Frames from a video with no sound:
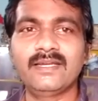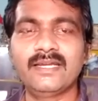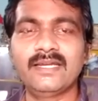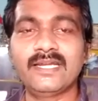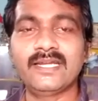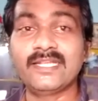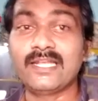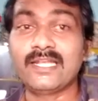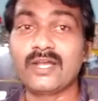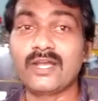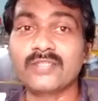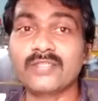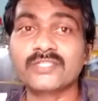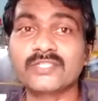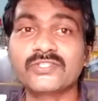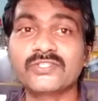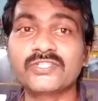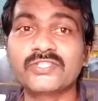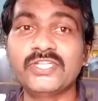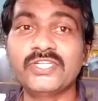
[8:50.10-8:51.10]
And the
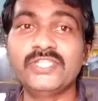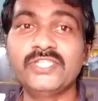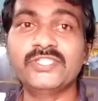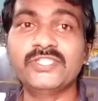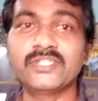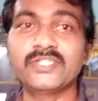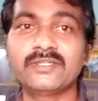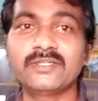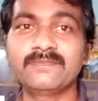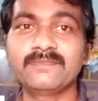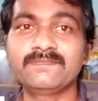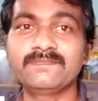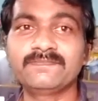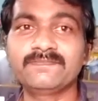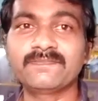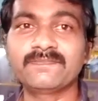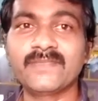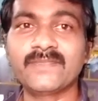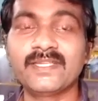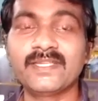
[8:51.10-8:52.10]
last stranger,
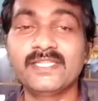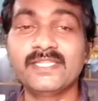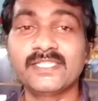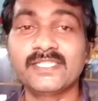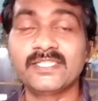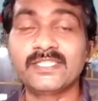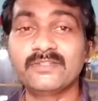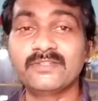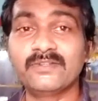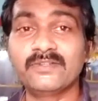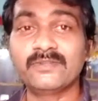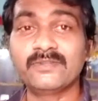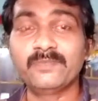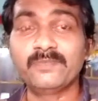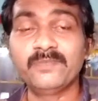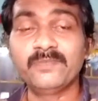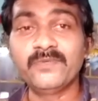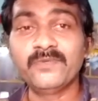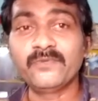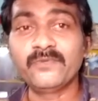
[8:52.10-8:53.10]
so
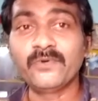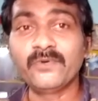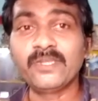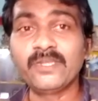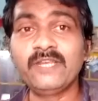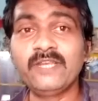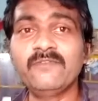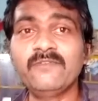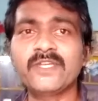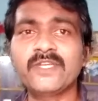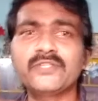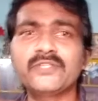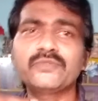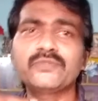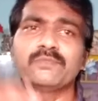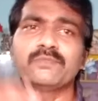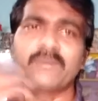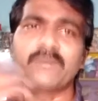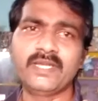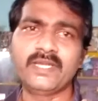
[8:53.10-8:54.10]
before he went to
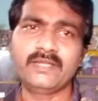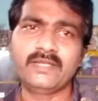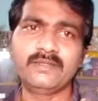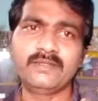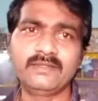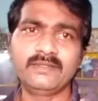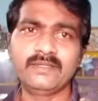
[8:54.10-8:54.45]
bed,